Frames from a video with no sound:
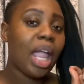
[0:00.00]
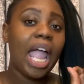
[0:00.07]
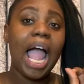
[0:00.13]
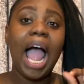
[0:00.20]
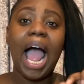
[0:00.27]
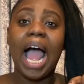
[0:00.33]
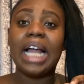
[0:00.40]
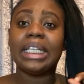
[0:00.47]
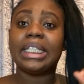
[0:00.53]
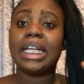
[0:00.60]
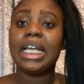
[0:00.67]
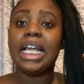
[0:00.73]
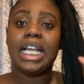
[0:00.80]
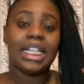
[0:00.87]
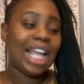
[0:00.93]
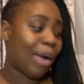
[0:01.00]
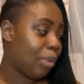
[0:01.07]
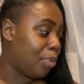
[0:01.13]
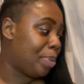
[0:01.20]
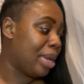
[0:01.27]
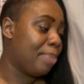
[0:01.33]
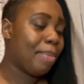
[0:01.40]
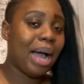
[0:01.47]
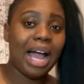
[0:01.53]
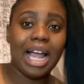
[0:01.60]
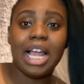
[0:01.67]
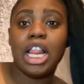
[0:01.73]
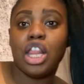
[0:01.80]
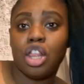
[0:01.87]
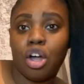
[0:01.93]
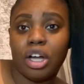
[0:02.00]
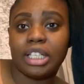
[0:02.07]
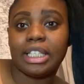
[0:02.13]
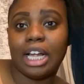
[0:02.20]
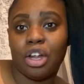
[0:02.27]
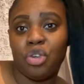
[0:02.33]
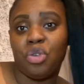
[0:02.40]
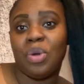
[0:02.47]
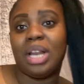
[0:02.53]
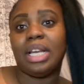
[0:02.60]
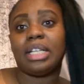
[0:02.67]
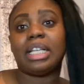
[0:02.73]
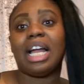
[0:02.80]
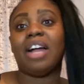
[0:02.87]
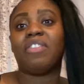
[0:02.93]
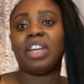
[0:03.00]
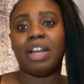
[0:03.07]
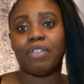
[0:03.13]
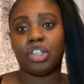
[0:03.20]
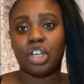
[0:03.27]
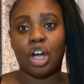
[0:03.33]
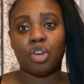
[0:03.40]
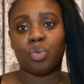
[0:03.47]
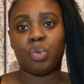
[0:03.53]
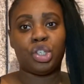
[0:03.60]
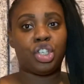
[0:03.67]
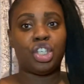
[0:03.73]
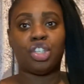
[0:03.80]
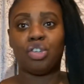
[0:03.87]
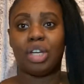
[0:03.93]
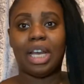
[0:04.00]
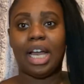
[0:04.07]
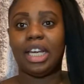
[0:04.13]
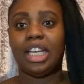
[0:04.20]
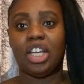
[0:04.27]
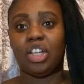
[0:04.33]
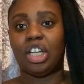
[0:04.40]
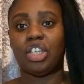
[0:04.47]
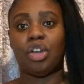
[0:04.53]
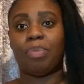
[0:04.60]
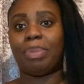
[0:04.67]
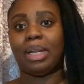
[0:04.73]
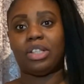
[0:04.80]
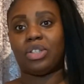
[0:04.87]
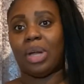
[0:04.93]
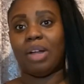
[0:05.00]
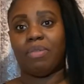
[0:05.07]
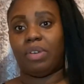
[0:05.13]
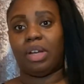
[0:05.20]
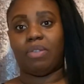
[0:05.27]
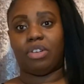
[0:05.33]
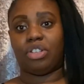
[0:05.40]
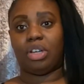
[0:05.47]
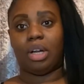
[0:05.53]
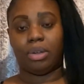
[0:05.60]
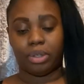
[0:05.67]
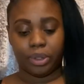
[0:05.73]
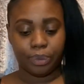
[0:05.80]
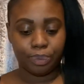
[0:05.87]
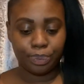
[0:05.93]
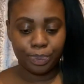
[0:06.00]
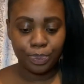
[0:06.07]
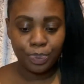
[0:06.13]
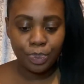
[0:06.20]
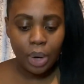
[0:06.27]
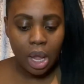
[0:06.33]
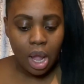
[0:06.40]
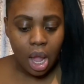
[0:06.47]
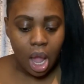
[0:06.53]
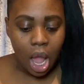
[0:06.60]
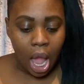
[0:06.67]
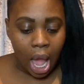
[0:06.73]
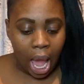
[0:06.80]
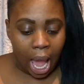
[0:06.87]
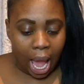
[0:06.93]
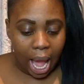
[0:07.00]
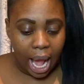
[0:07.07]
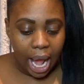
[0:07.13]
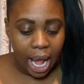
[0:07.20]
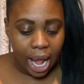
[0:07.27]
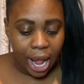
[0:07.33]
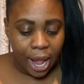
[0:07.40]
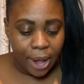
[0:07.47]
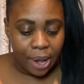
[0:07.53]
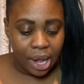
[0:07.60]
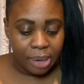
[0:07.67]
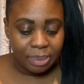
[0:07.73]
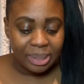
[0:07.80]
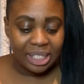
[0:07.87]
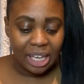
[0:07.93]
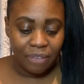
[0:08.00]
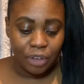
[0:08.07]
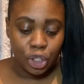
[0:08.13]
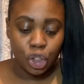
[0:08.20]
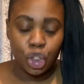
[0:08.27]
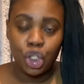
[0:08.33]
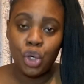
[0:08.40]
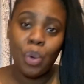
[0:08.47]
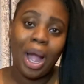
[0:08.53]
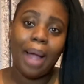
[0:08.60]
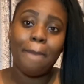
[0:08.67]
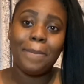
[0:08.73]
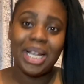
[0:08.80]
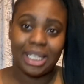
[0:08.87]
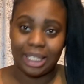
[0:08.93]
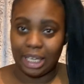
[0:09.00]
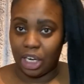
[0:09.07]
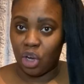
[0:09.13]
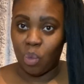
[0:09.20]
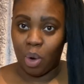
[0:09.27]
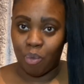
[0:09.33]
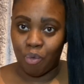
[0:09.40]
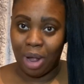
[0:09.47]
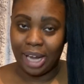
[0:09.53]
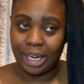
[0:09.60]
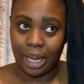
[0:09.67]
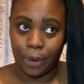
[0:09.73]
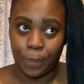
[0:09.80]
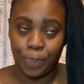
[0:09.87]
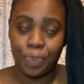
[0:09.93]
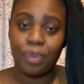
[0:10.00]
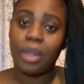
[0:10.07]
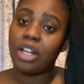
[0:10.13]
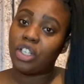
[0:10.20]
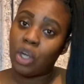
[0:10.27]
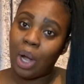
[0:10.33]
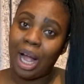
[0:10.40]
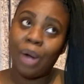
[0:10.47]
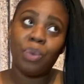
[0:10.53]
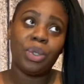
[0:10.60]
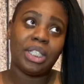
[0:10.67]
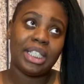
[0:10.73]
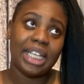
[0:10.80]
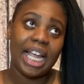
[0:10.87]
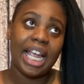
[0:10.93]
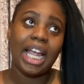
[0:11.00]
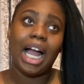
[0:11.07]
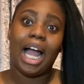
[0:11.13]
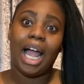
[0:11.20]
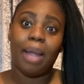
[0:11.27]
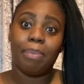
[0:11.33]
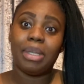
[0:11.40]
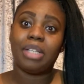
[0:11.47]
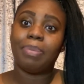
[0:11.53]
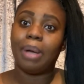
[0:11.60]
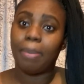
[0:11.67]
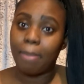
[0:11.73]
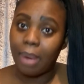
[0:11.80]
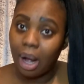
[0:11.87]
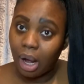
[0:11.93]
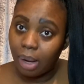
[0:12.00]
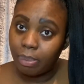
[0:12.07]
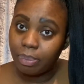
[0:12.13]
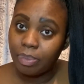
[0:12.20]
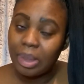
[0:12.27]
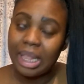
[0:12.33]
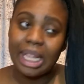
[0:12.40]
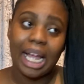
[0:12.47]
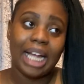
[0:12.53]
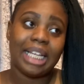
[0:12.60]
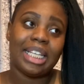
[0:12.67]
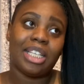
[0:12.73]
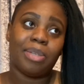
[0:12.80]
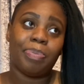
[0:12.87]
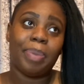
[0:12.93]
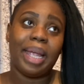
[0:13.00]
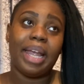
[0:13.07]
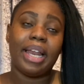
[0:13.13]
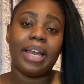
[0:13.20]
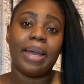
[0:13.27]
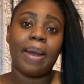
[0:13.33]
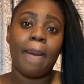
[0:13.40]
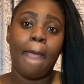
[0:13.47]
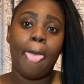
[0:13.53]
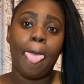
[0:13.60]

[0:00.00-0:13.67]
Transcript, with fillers: and that will be my last tattoo unless I have another child which is not likely because I don't plan to have another child um seven do I miss anyone right now so I would say I miss my mom like it's been